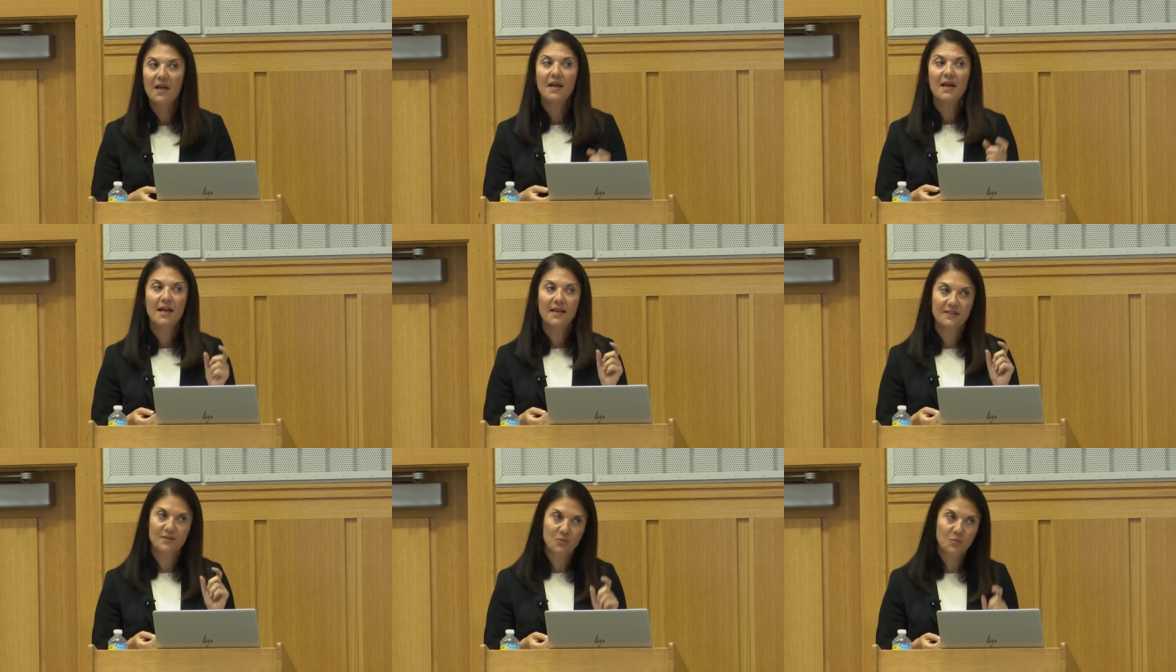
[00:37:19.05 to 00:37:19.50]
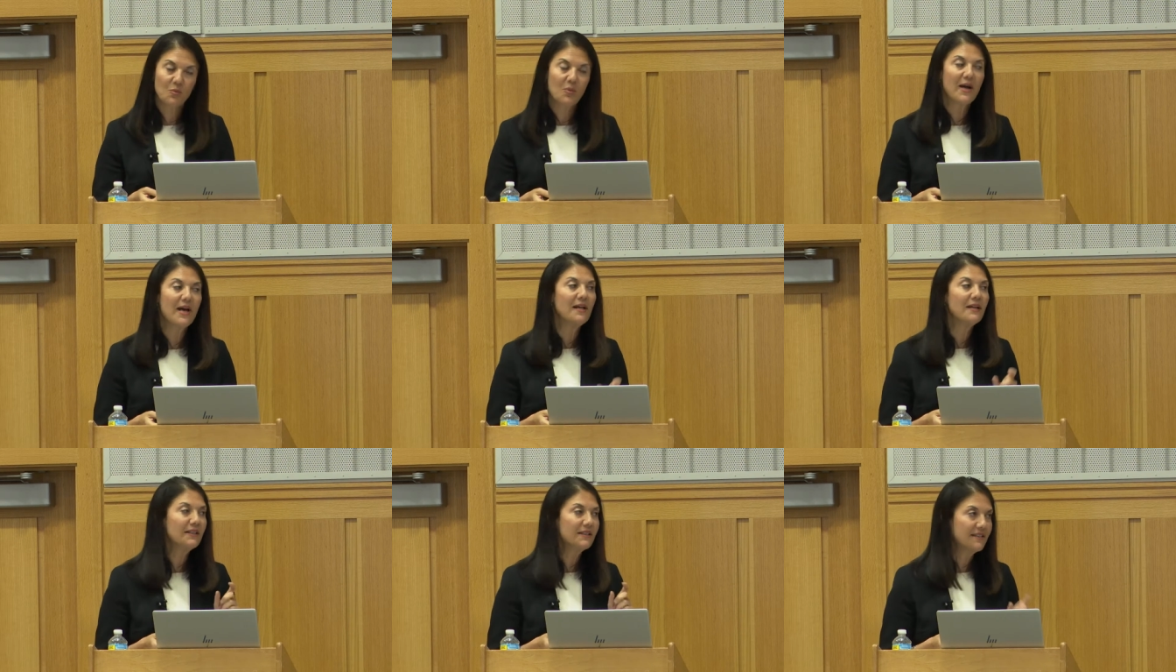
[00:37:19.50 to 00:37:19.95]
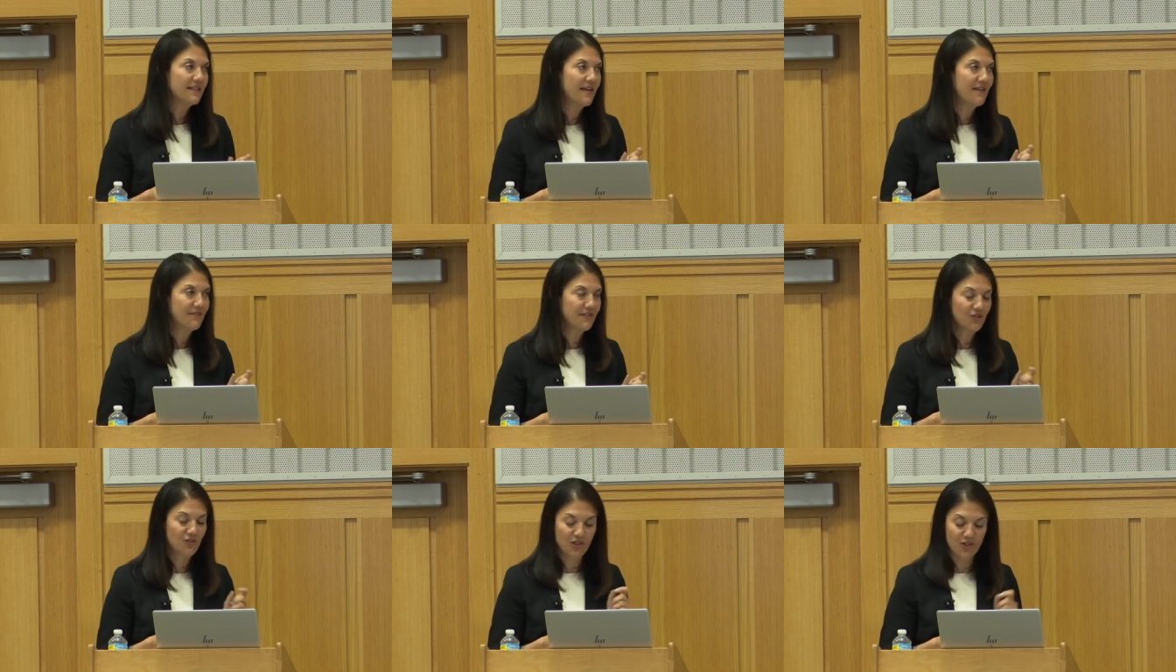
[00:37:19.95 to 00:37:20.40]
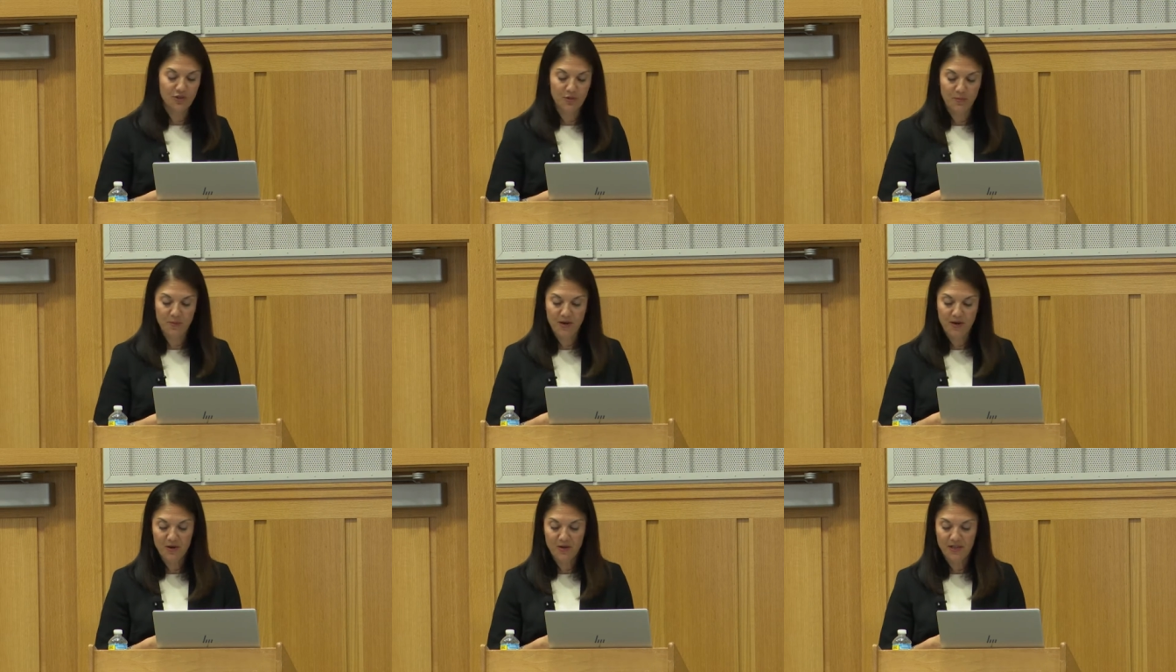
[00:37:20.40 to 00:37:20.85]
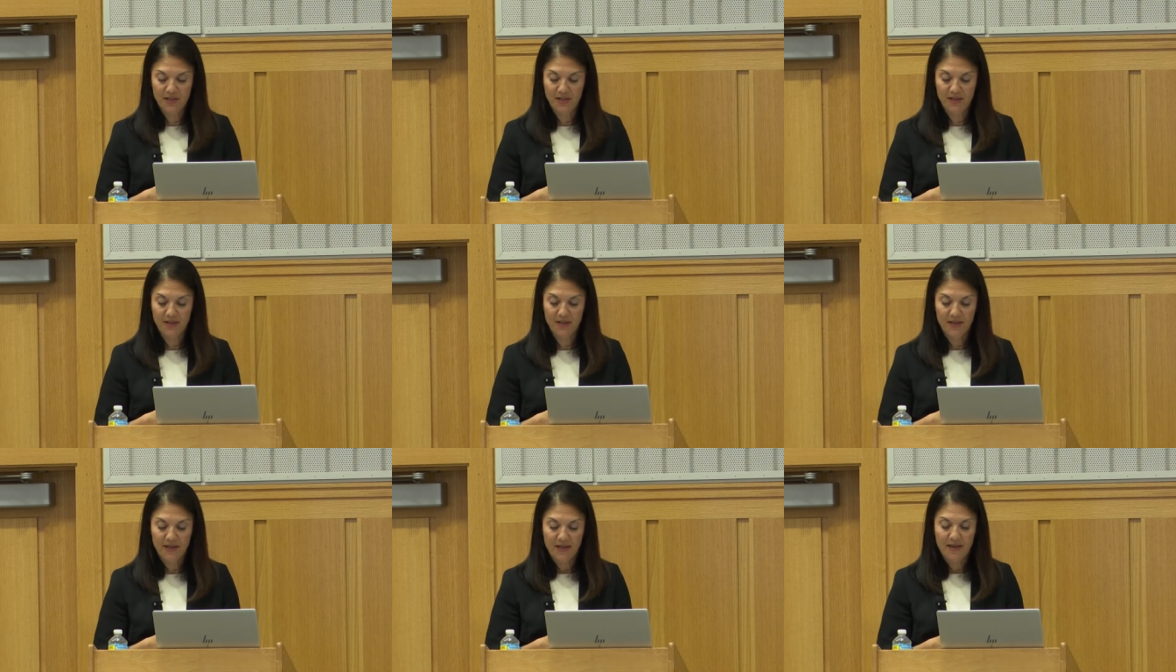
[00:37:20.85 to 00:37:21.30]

as well as having gender parity,